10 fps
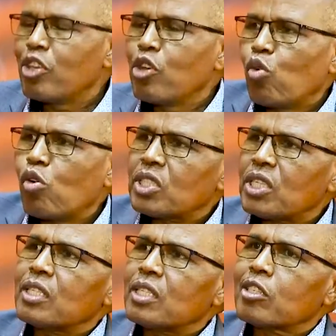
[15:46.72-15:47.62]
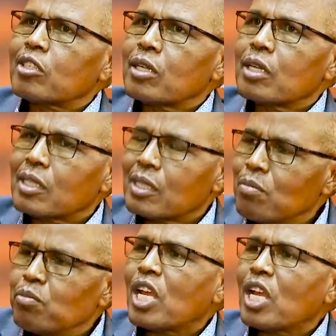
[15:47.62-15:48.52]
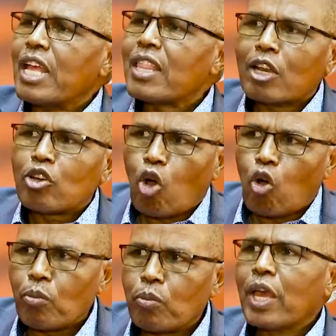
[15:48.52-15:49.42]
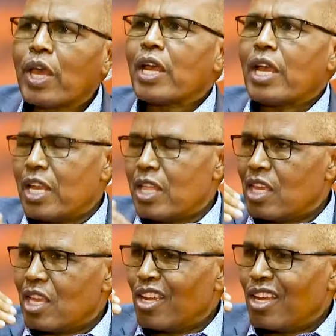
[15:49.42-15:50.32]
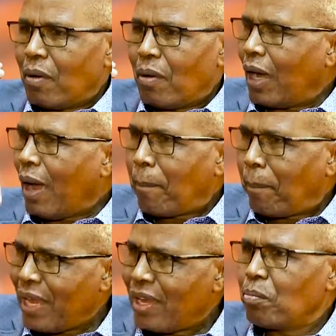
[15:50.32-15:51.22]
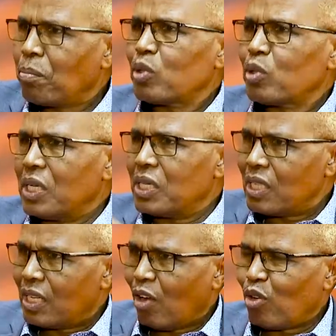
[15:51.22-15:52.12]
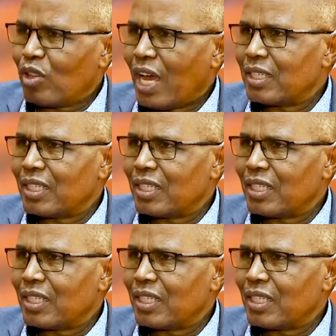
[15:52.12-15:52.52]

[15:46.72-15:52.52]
He wasn't steeped in the norm, in the campaign process and all of that.